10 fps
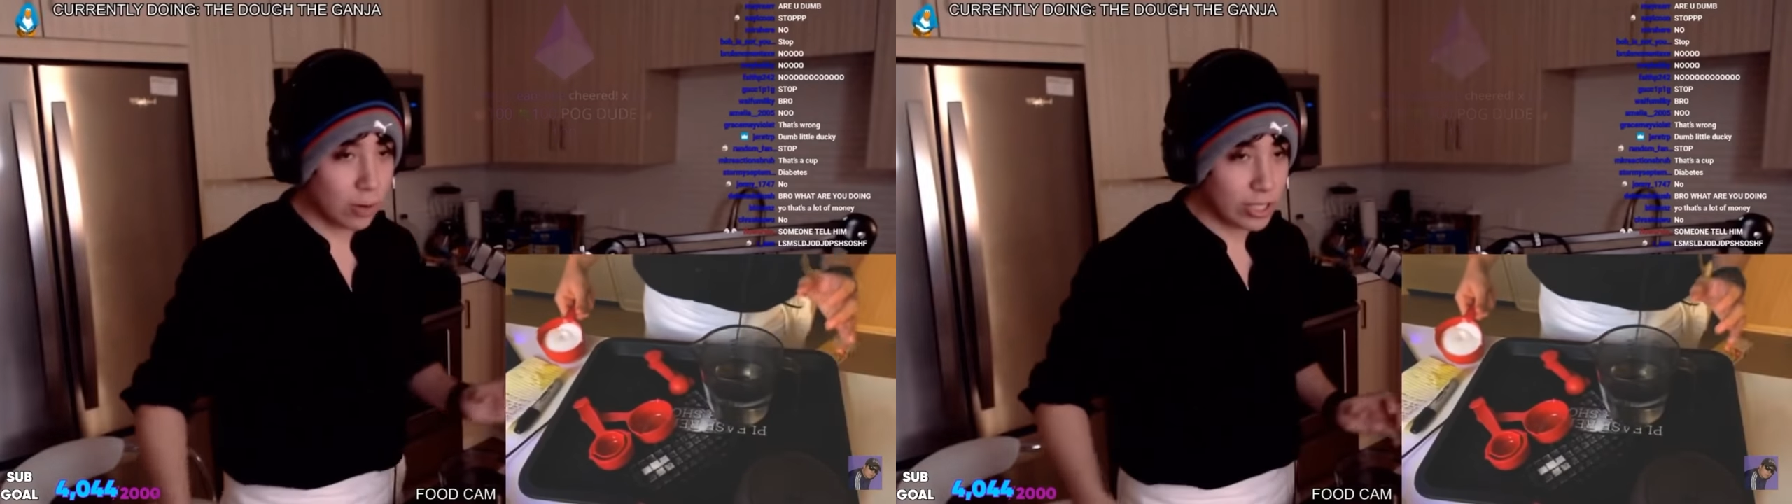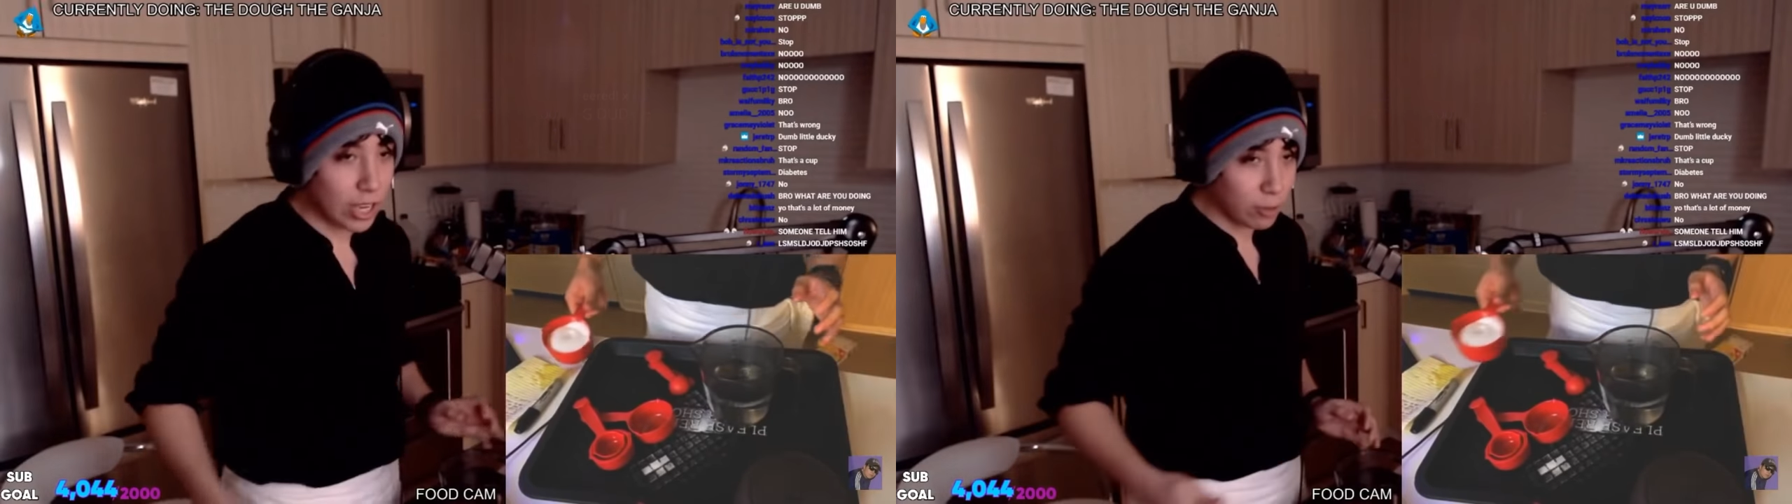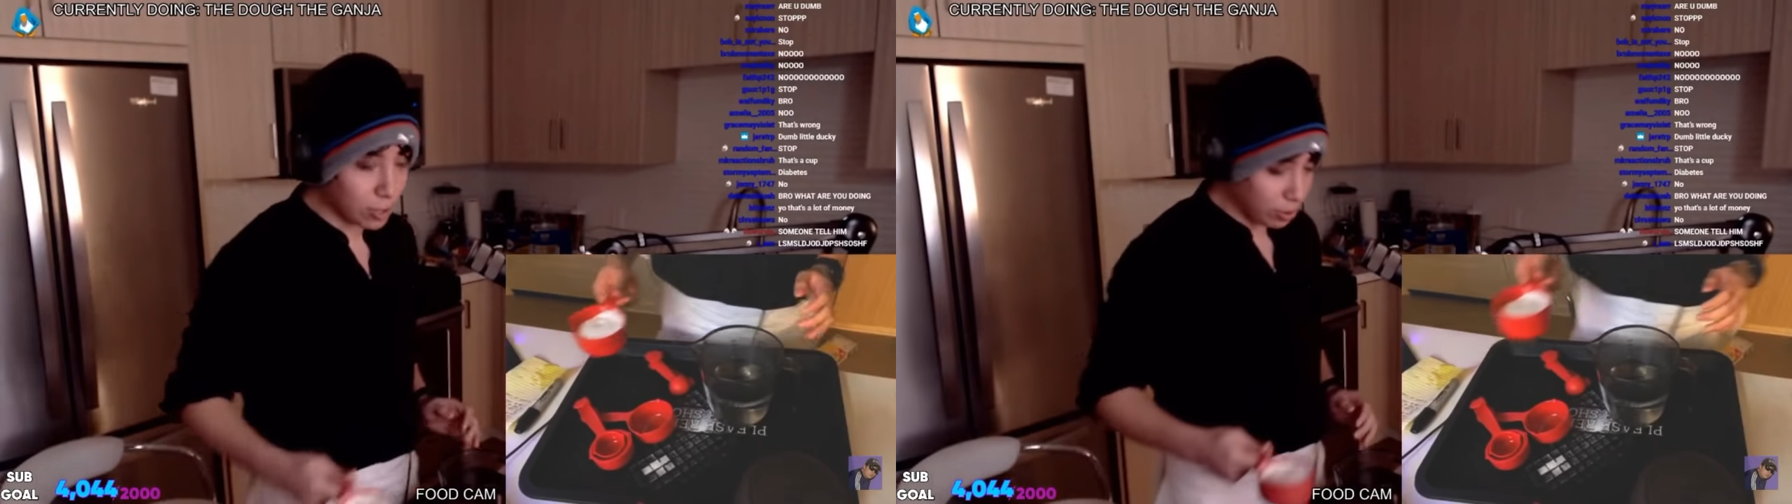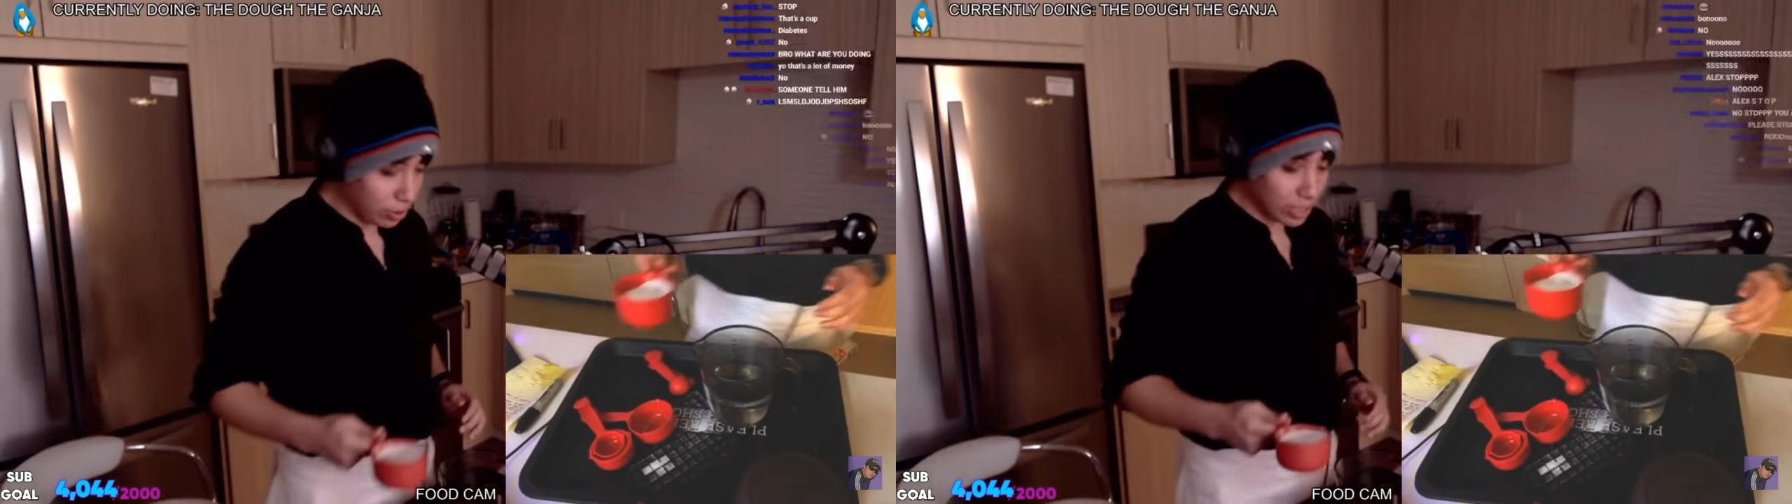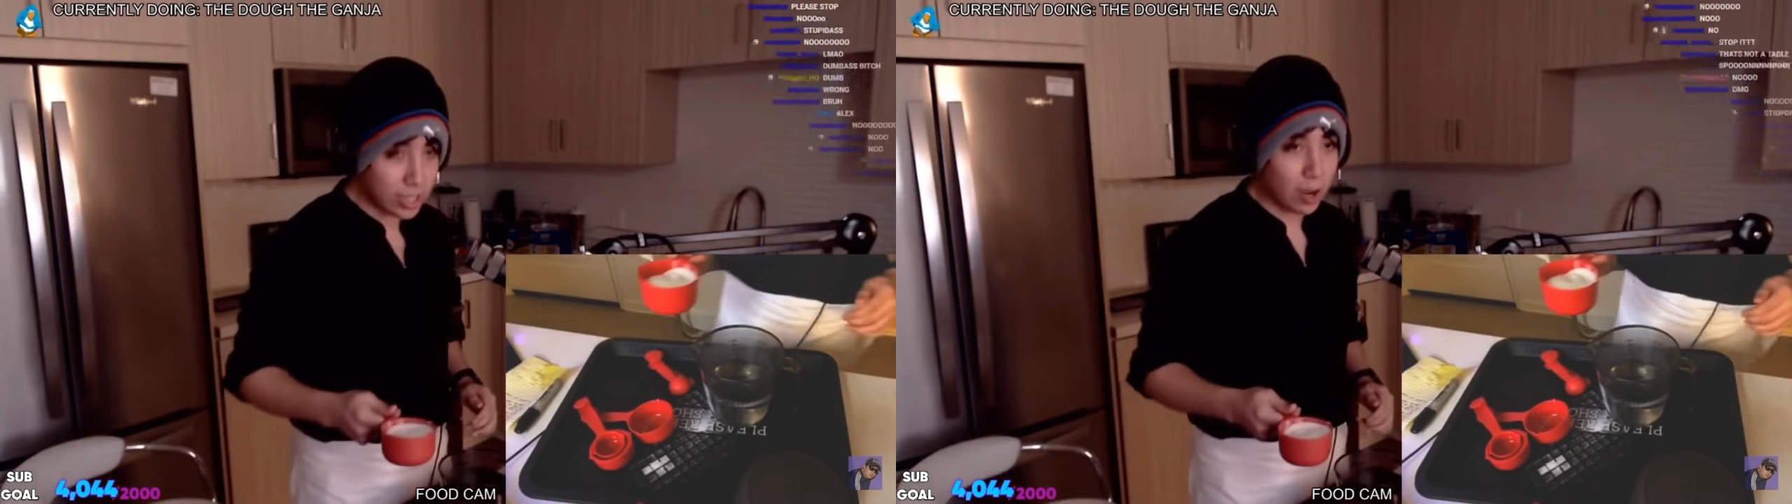one tablespoon.
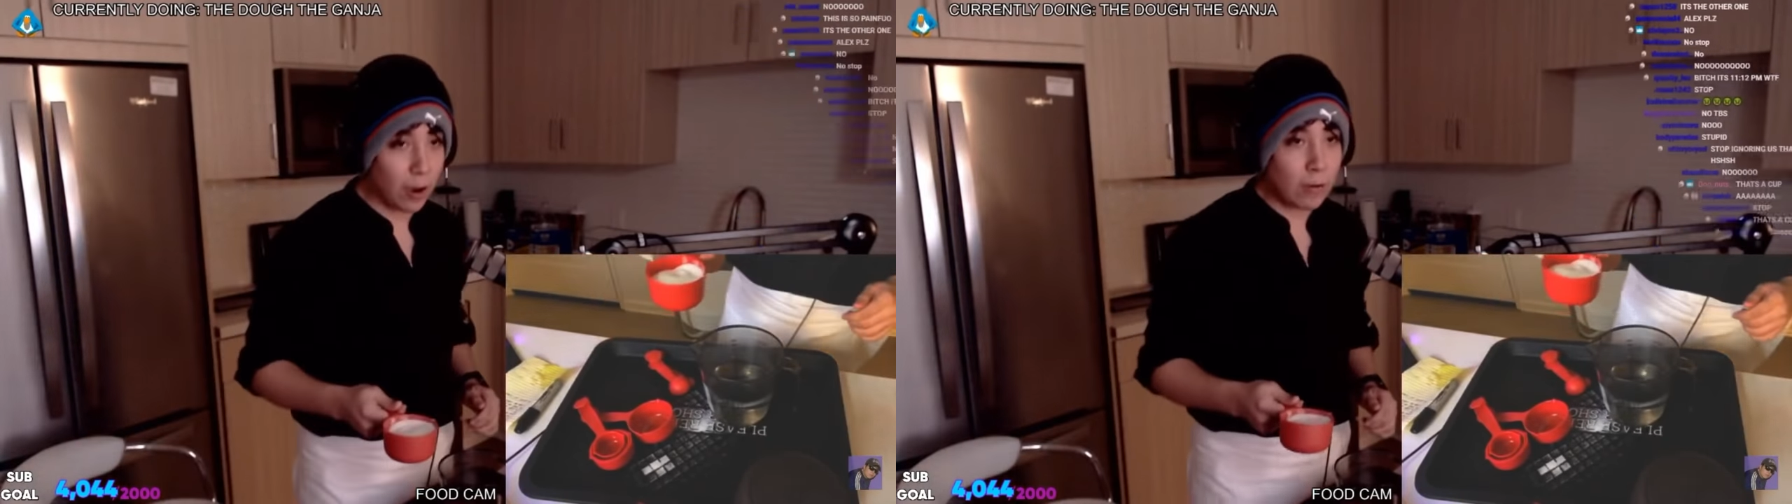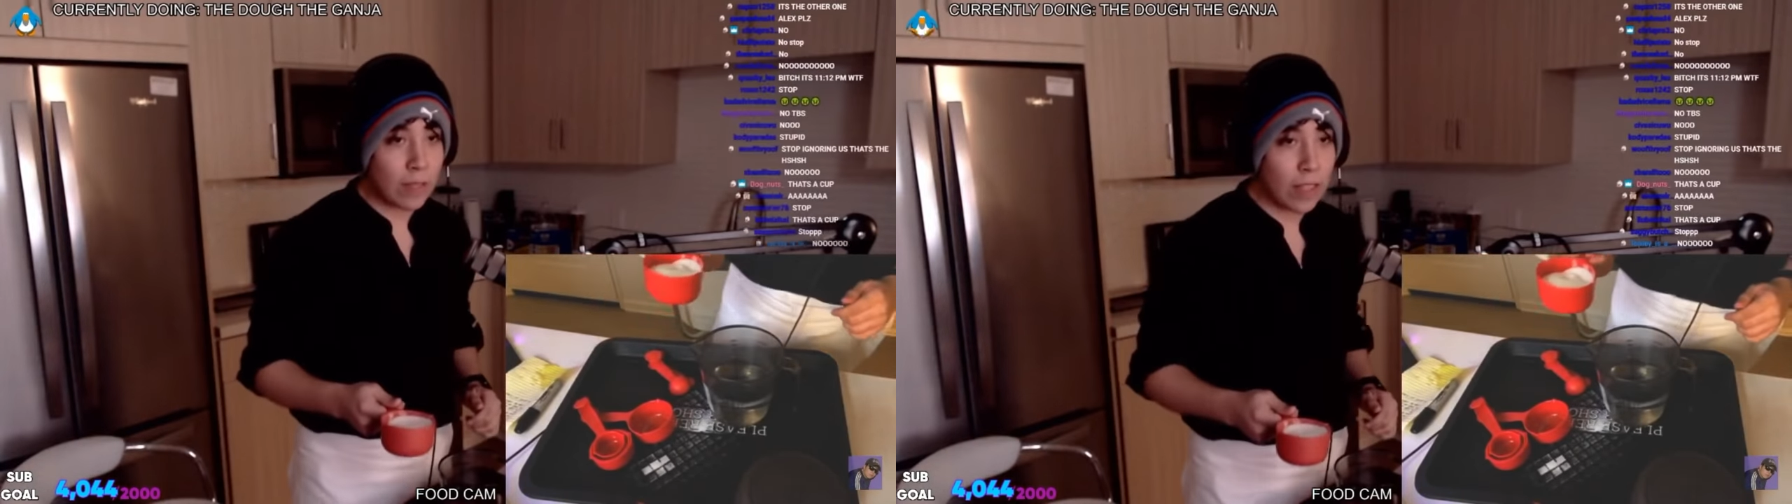Let's go.